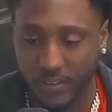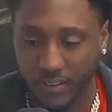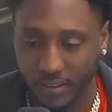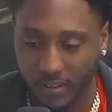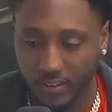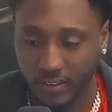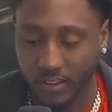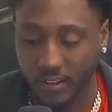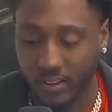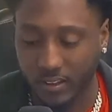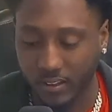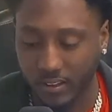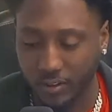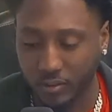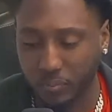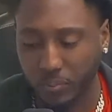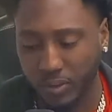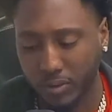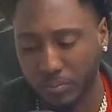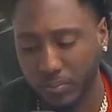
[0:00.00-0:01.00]
yeah, that's
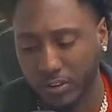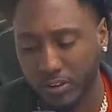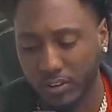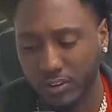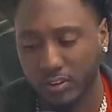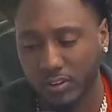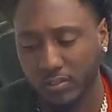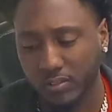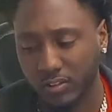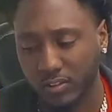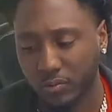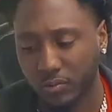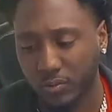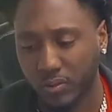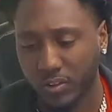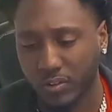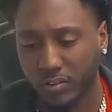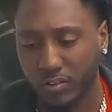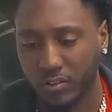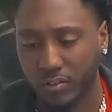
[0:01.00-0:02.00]
pretty much it. Just
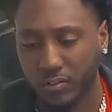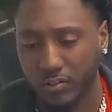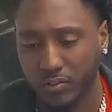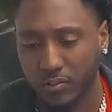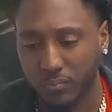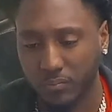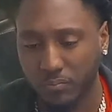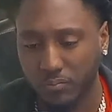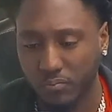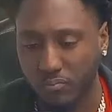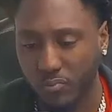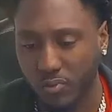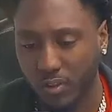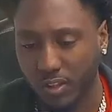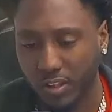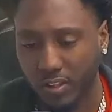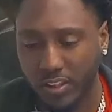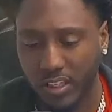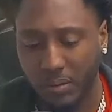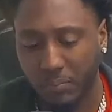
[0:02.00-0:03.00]
want to,
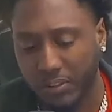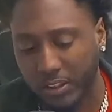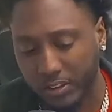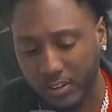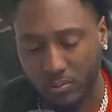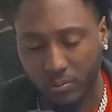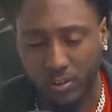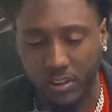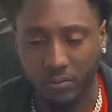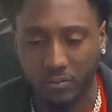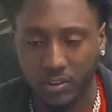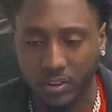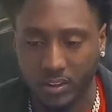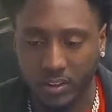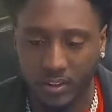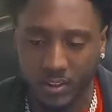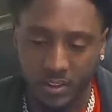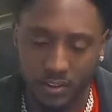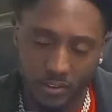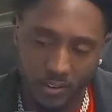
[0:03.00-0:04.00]
a combination of what I'm good
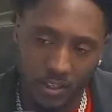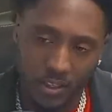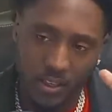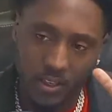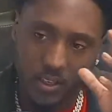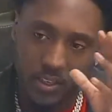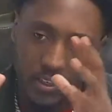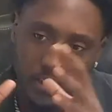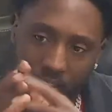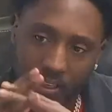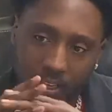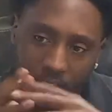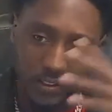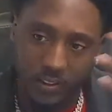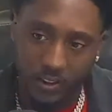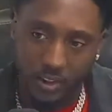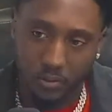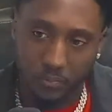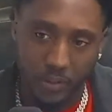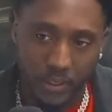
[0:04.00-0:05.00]
at and how I can
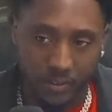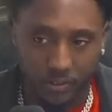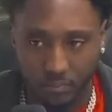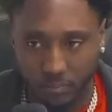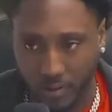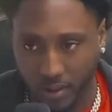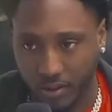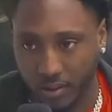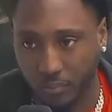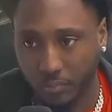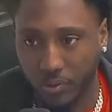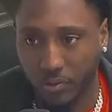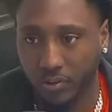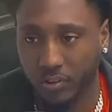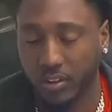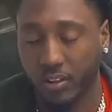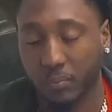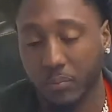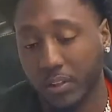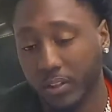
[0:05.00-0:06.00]
give back to my
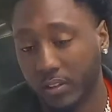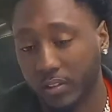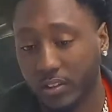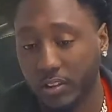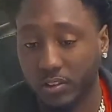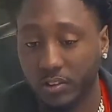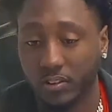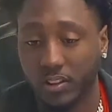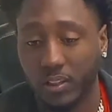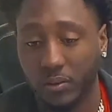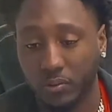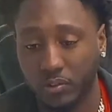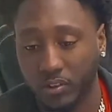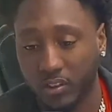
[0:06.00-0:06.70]
community. And being a teacher, that was it.